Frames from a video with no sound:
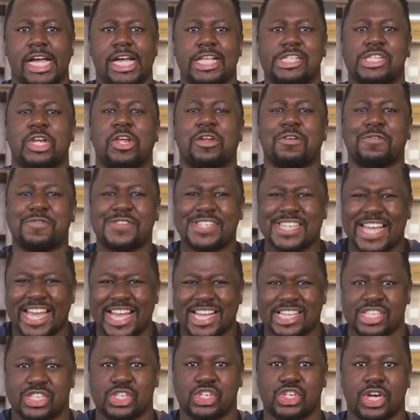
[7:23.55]
it's a lot of
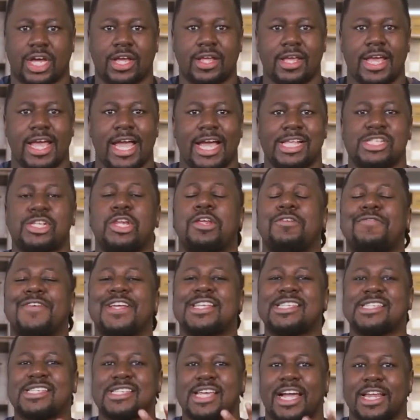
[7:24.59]
texture, it's a lot of
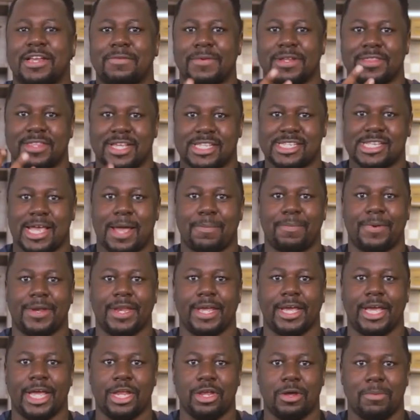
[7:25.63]
excitement that's
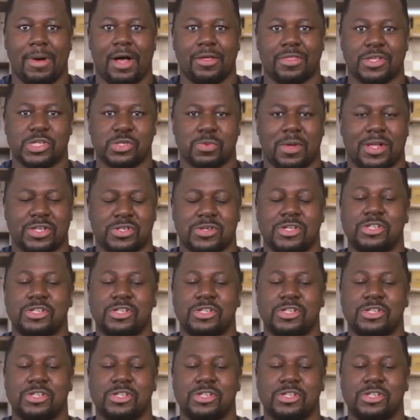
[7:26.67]
happening in your mouth as well.